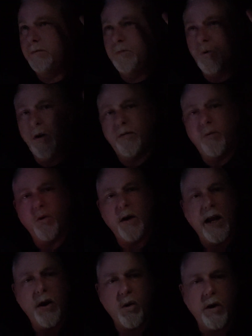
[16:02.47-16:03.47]
3-4
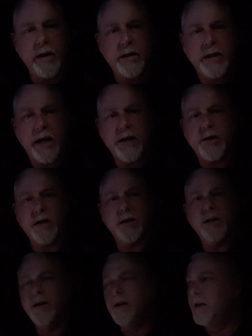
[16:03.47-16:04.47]
day orientation,
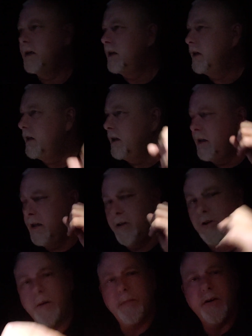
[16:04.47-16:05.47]
you
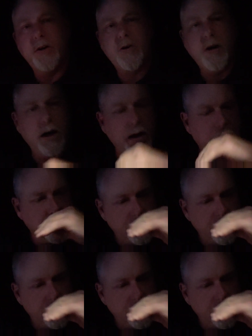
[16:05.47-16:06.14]
jump in the truck,